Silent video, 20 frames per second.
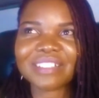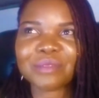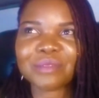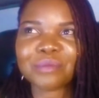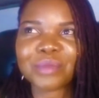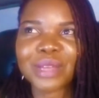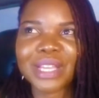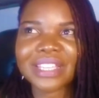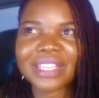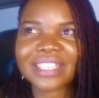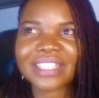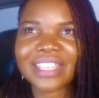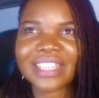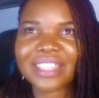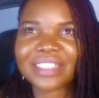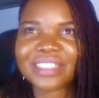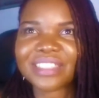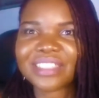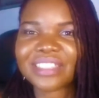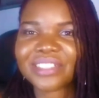back in, I
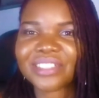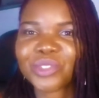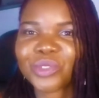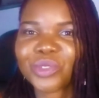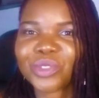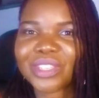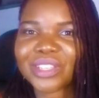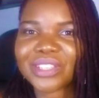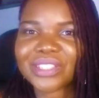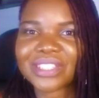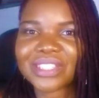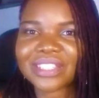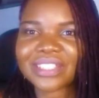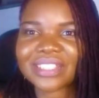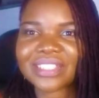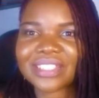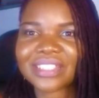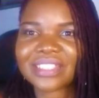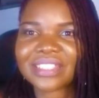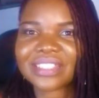think,
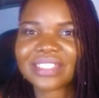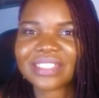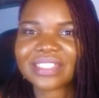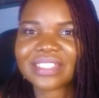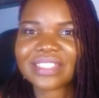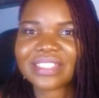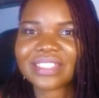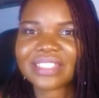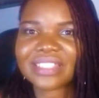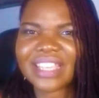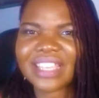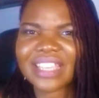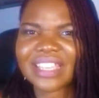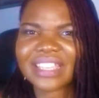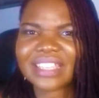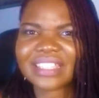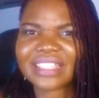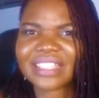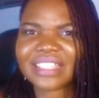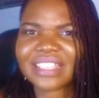2010,
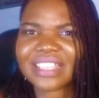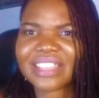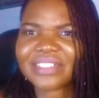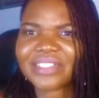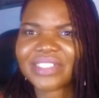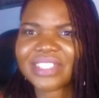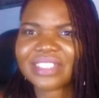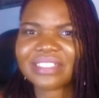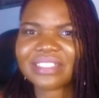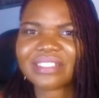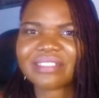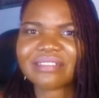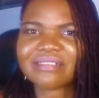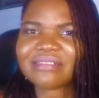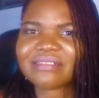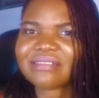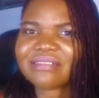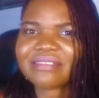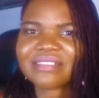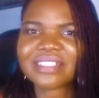11, no,
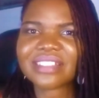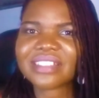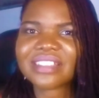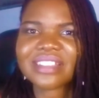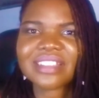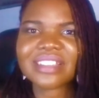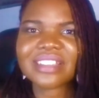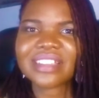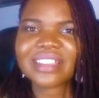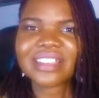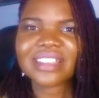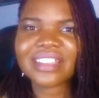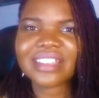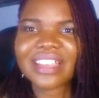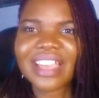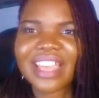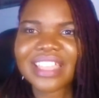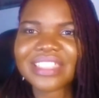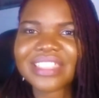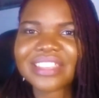
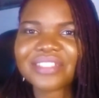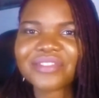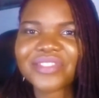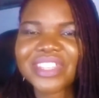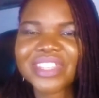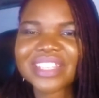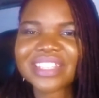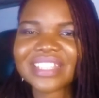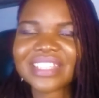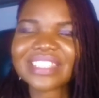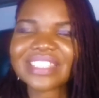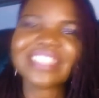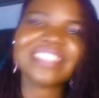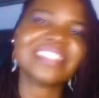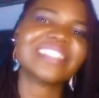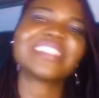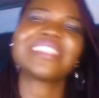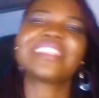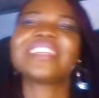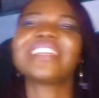I think very
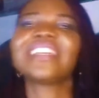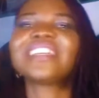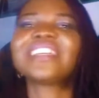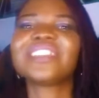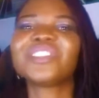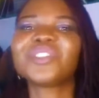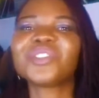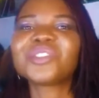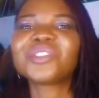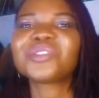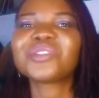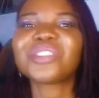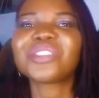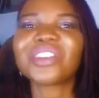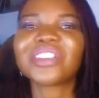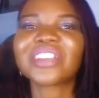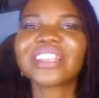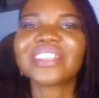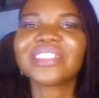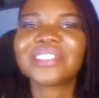recently, not too
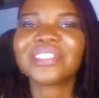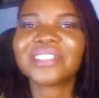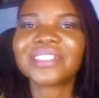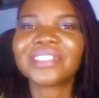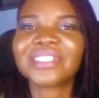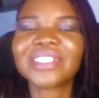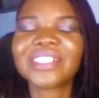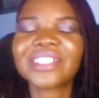long ago,